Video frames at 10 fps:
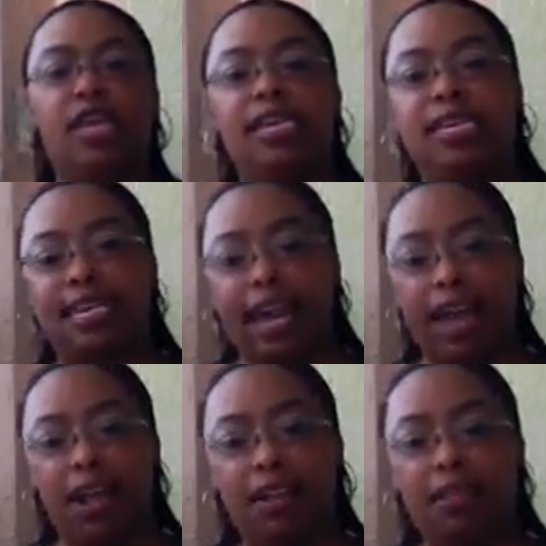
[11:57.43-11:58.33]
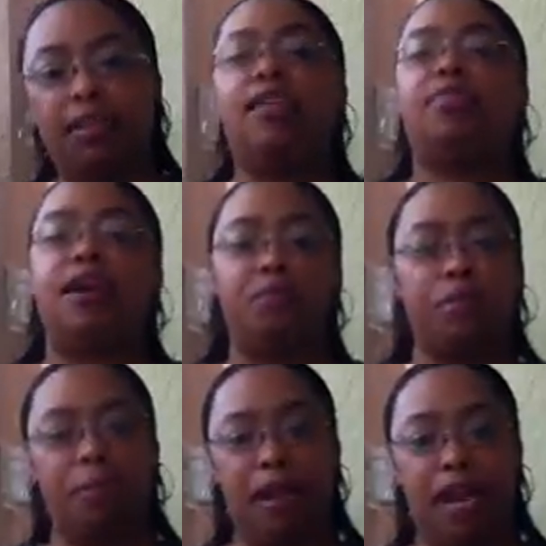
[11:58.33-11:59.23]
Sell, then
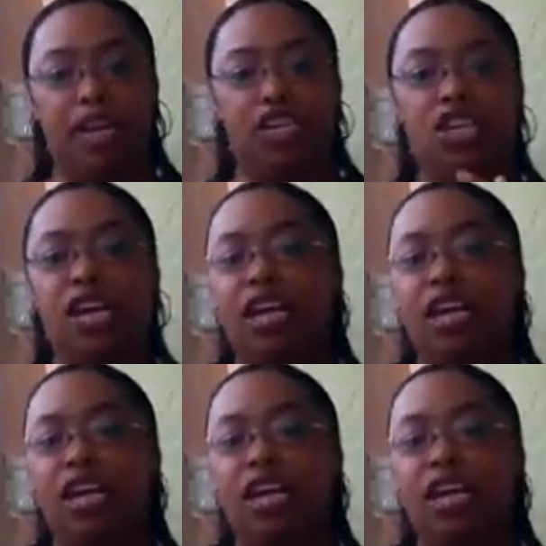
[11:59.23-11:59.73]
replenish.